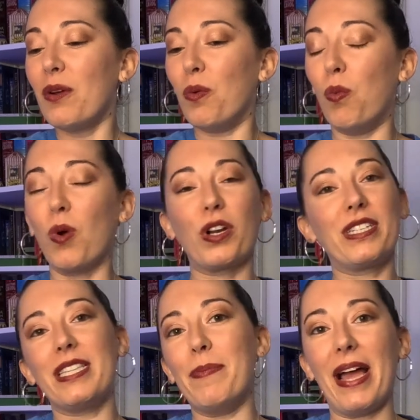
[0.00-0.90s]

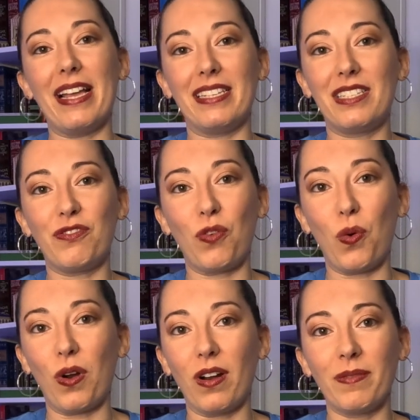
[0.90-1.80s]
works the best
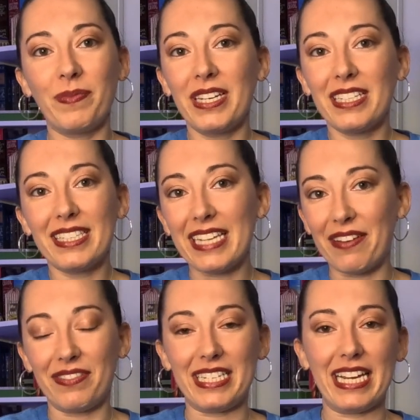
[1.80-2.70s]
for
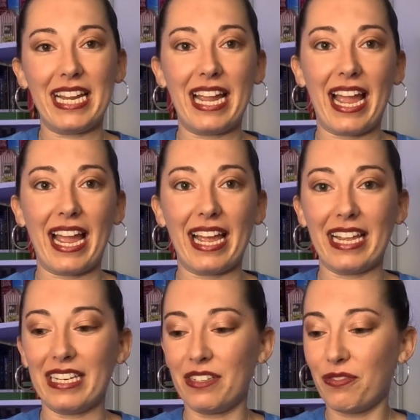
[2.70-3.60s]
safety
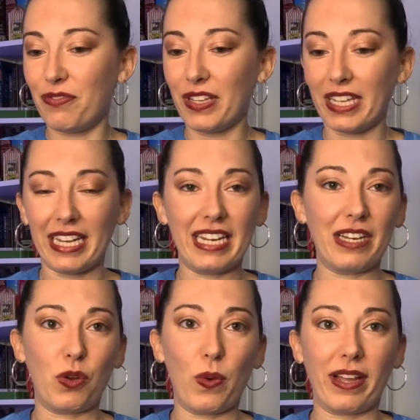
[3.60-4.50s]
and filling it
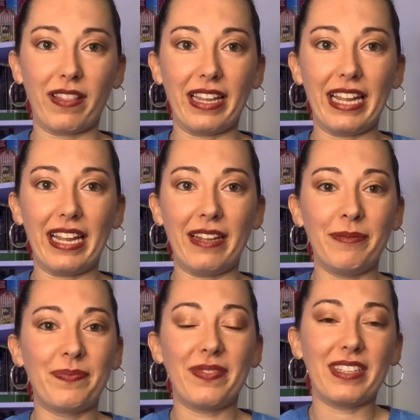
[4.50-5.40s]
in quickly
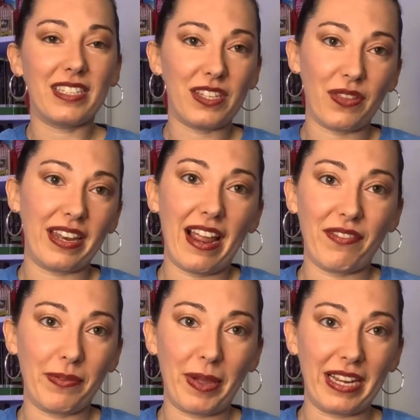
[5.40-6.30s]
so that
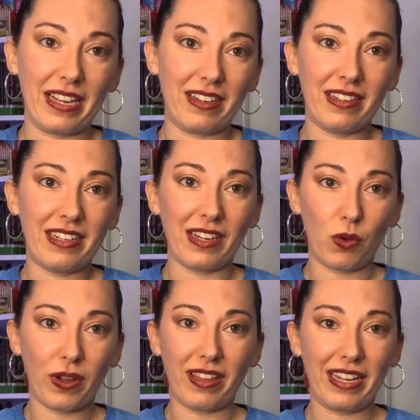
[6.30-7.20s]
everybody can
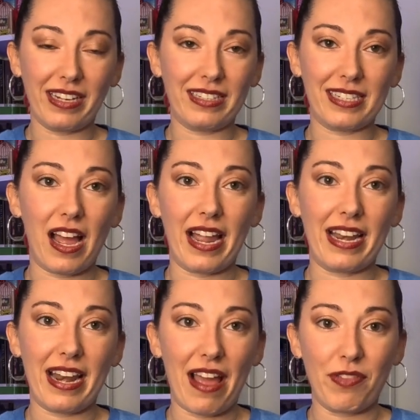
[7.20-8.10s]
quickly get inside
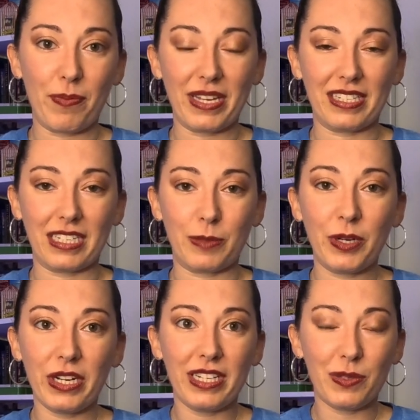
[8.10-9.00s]
and have the best
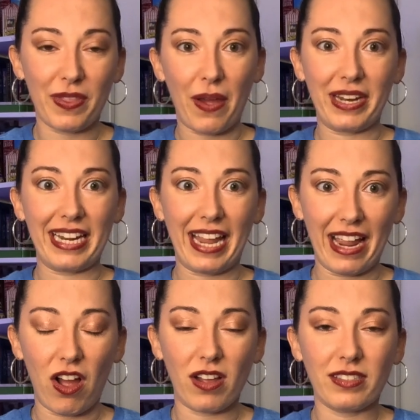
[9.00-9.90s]
experience without any
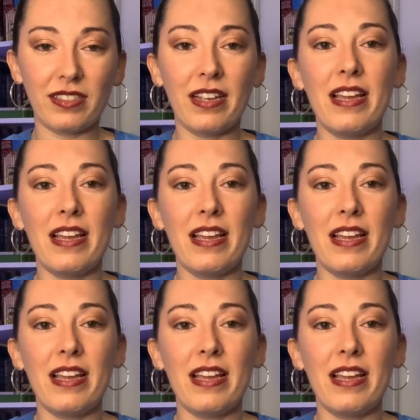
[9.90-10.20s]
chaos.